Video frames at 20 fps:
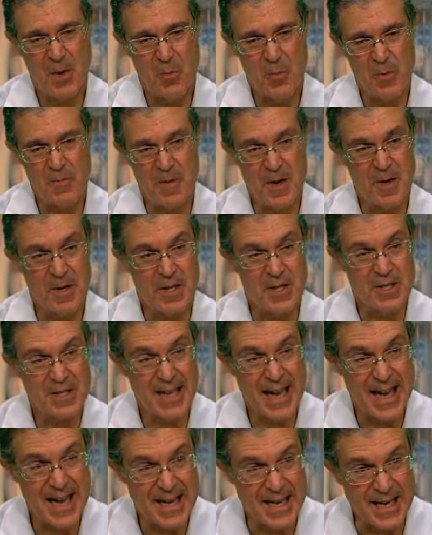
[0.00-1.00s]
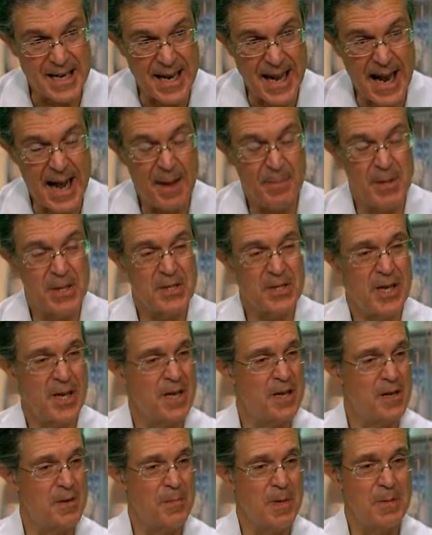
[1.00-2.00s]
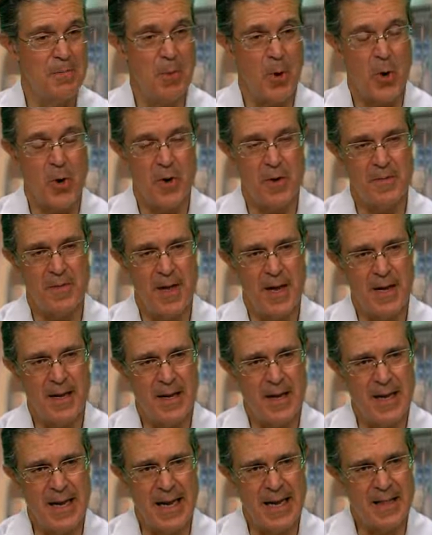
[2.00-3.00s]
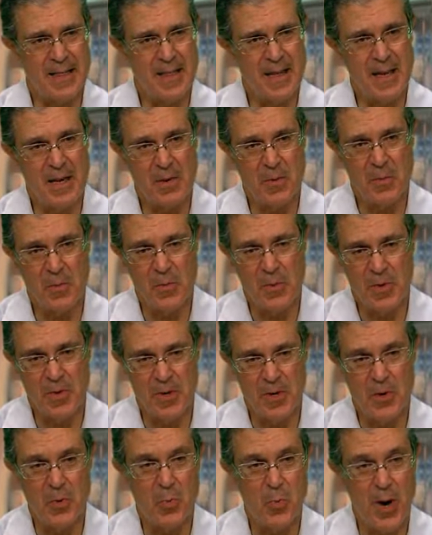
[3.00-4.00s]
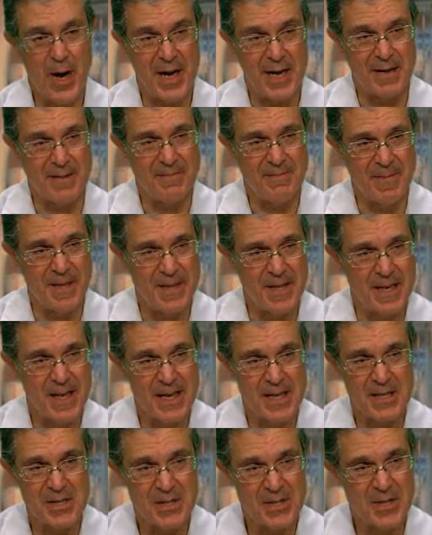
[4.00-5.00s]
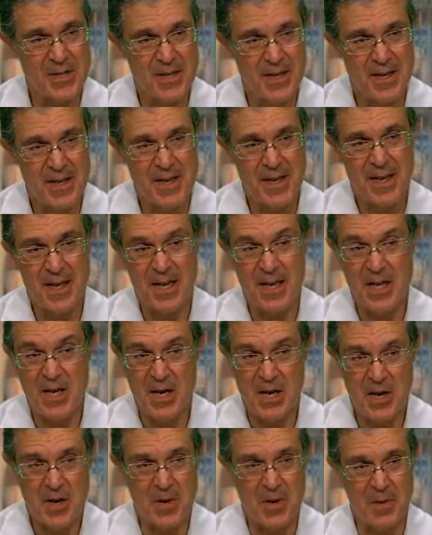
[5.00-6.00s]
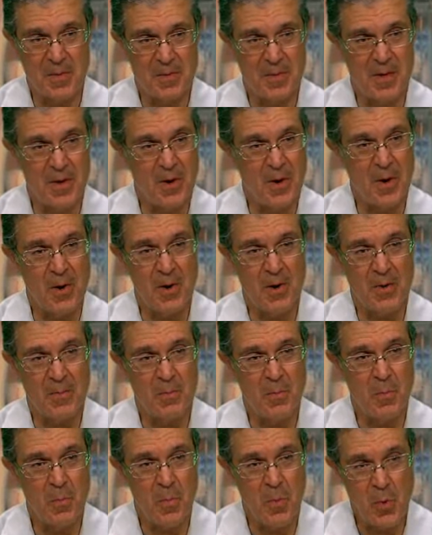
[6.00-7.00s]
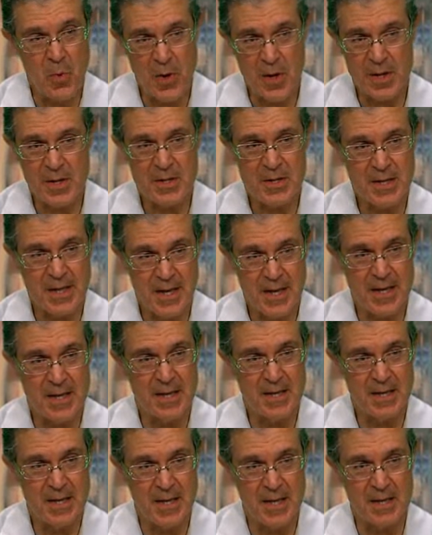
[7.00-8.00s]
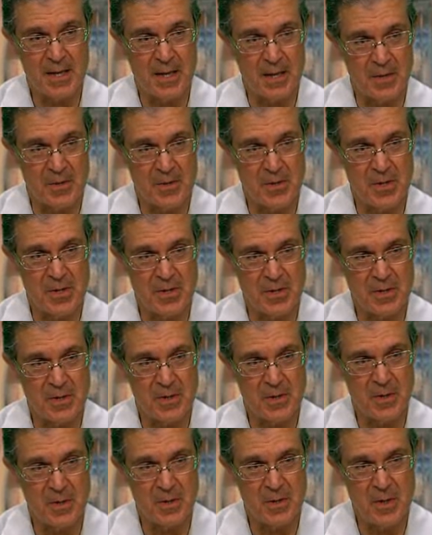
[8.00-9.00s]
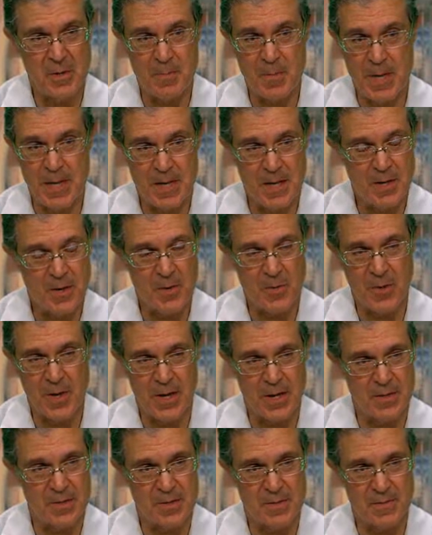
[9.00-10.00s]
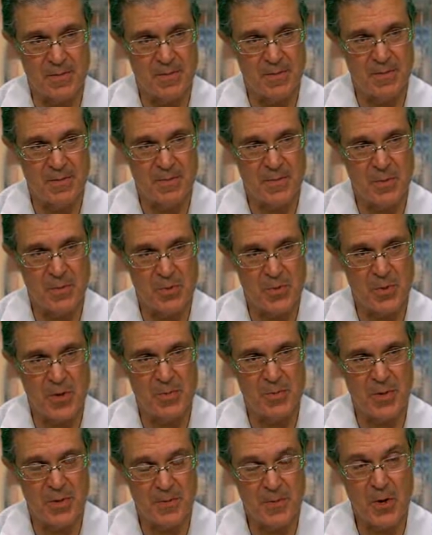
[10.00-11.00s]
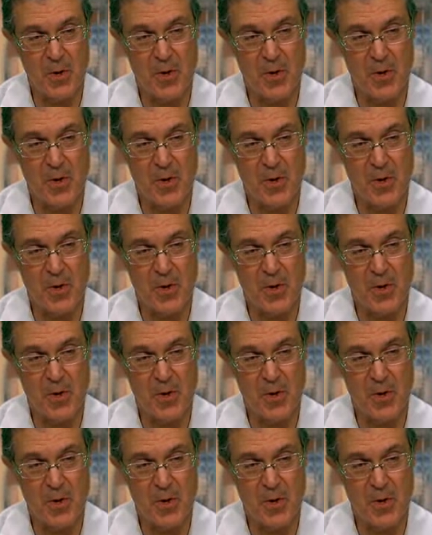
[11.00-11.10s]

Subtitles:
we're very excited. I'm excited to be part of that, and I think you wait. In the next year, there are more exciting technologies on the immediate horizon for the treatment of